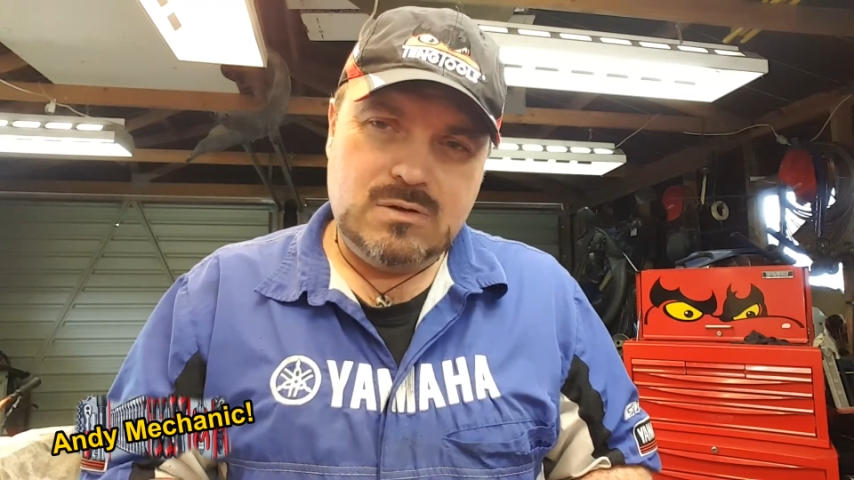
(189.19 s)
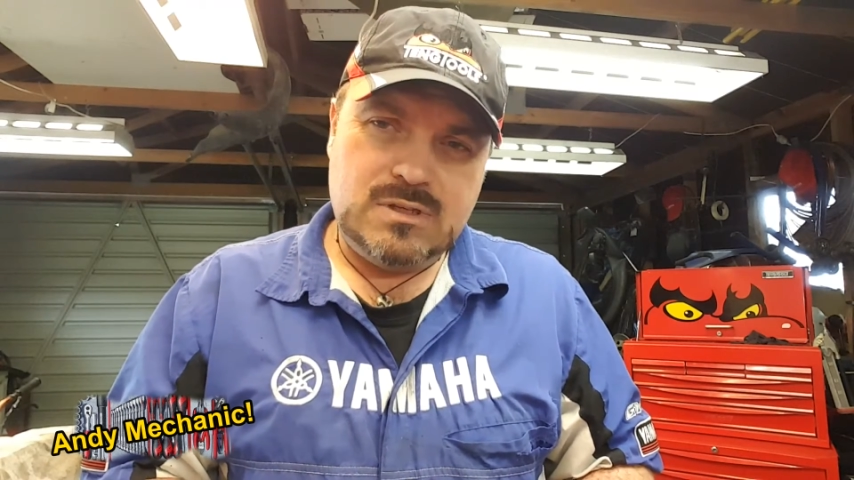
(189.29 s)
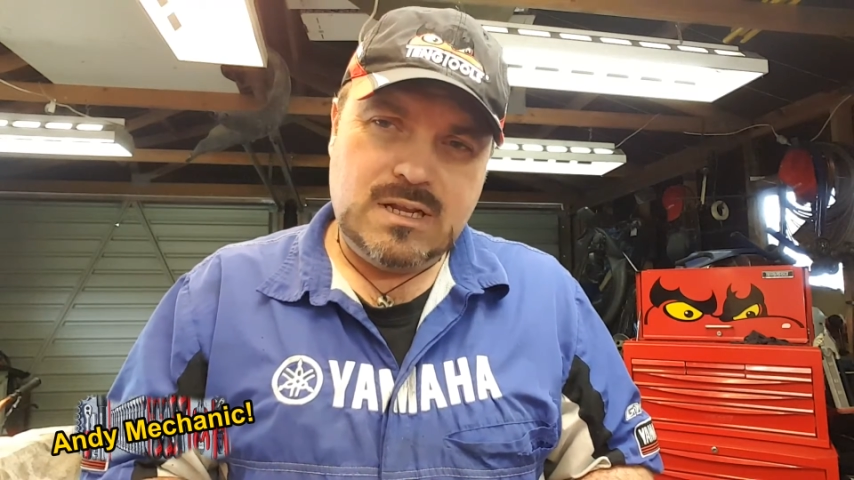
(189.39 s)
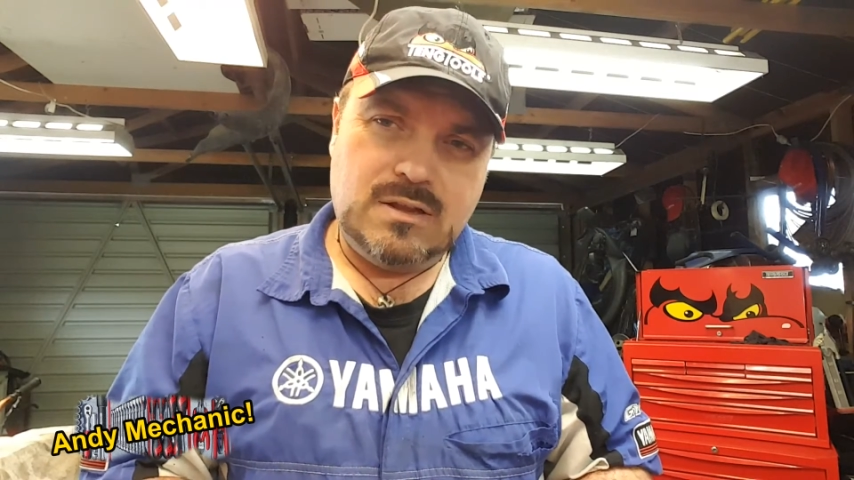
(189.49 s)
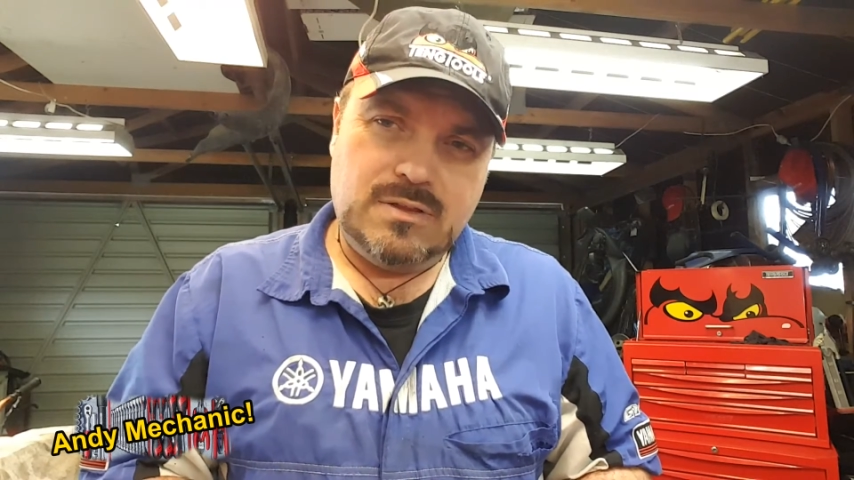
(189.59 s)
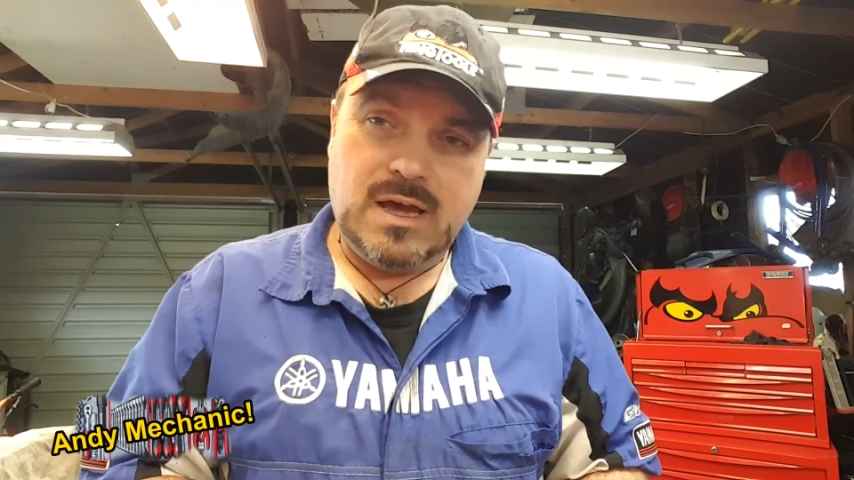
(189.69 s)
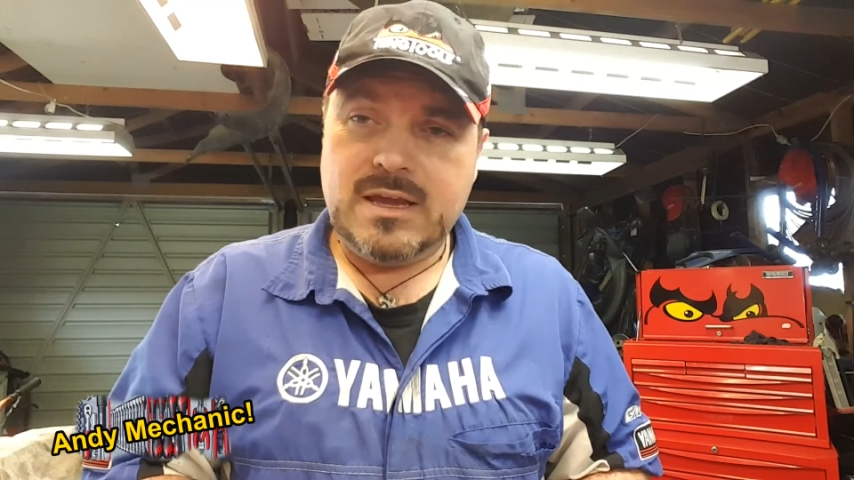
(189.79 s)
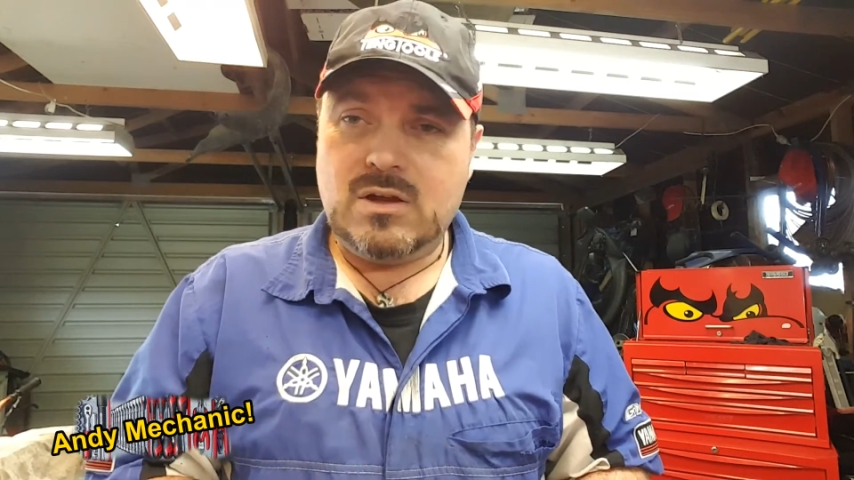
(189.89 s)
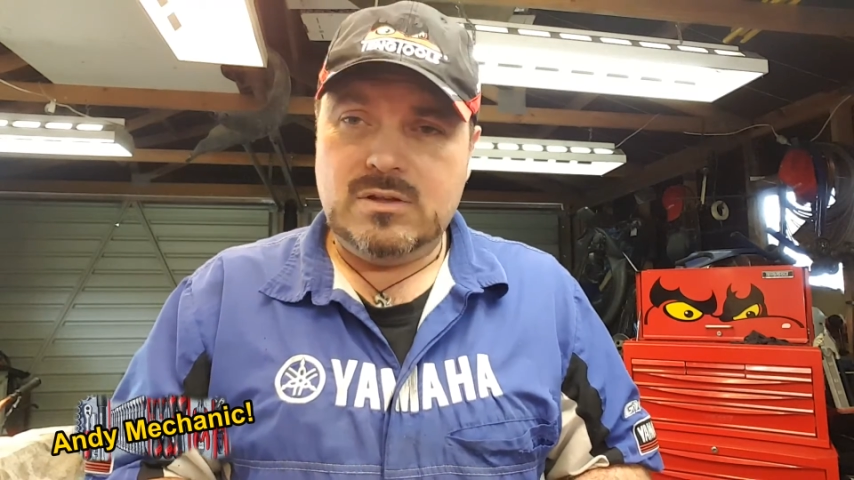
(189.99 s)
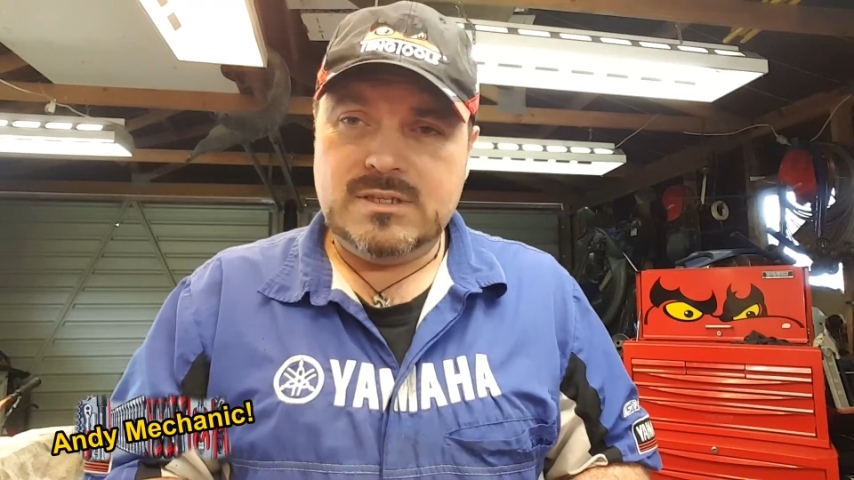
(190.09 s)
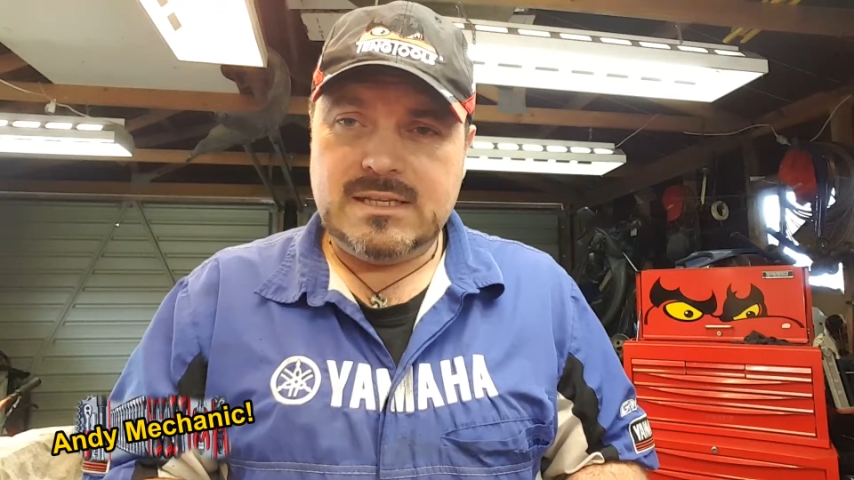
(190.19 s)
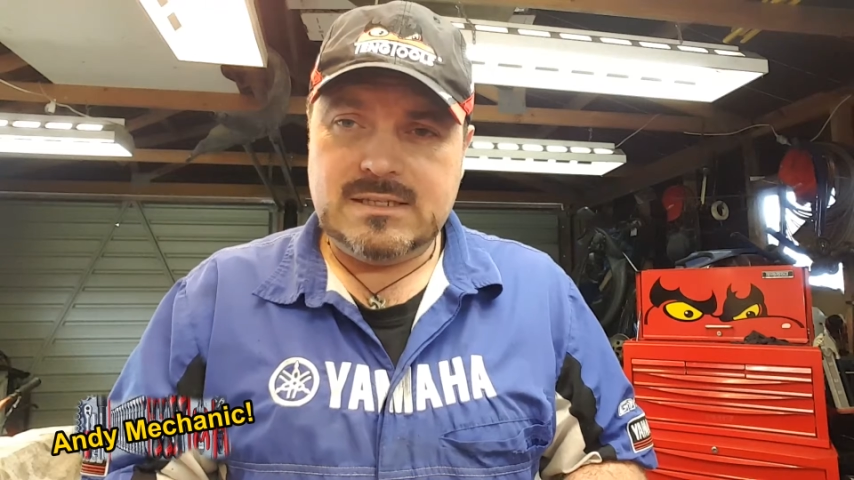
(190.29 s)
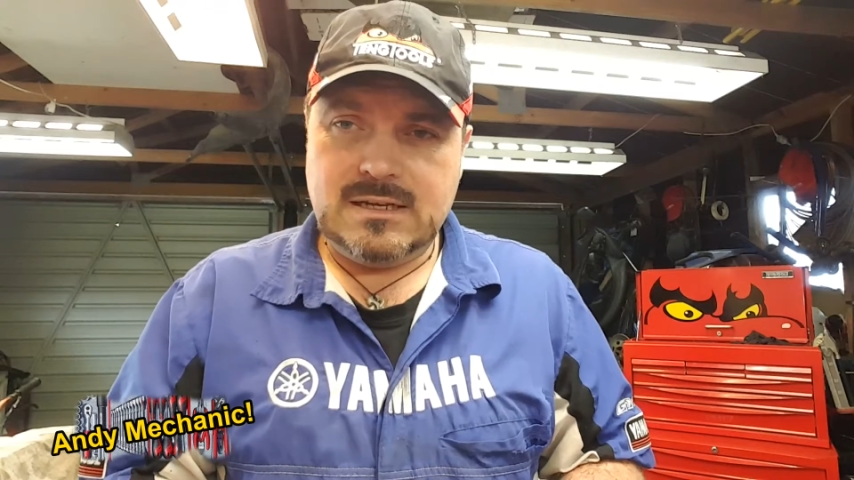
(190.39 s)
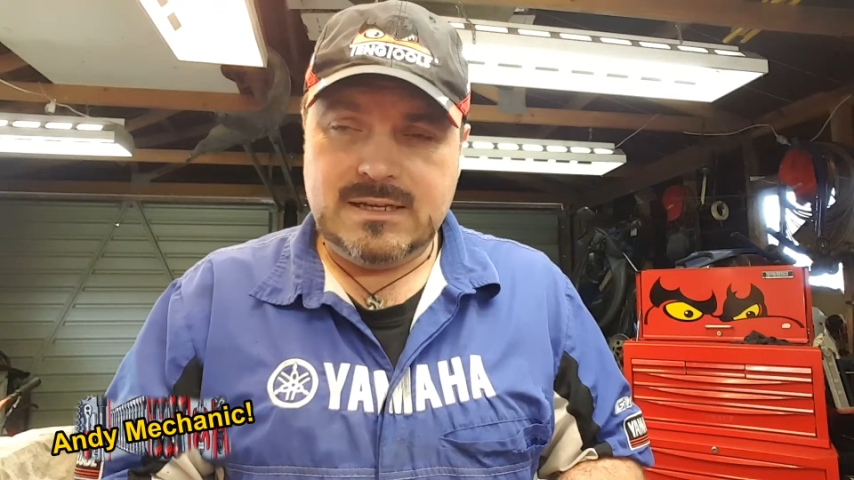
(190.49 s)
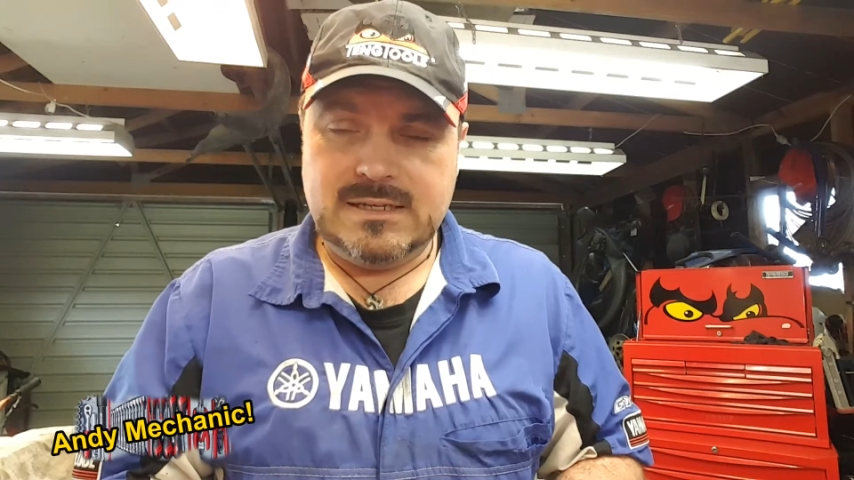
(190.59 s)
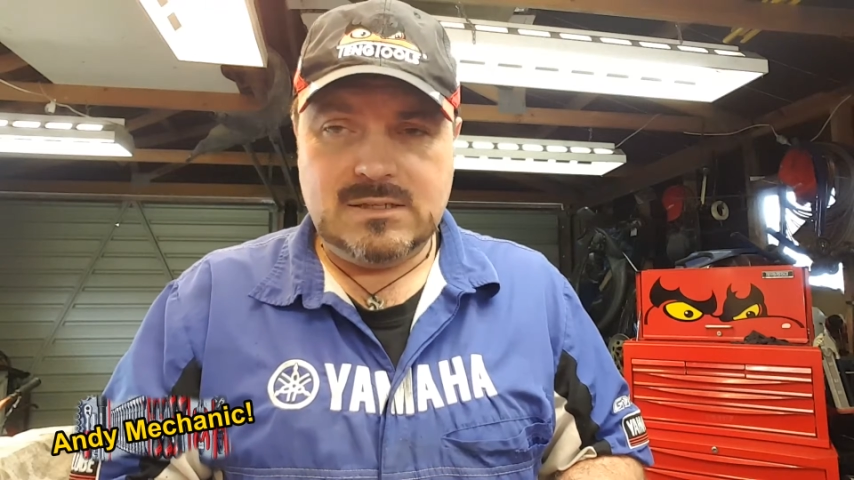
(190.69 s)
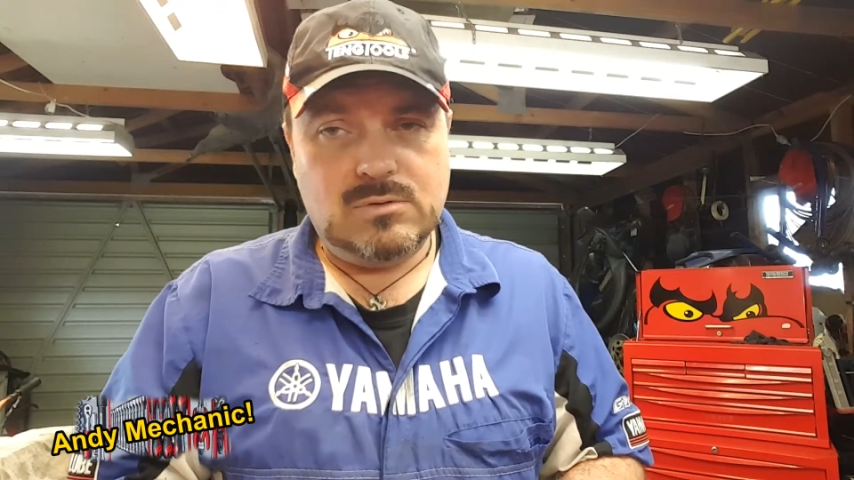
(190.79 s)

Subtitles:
New Zealand that I contacted, at least.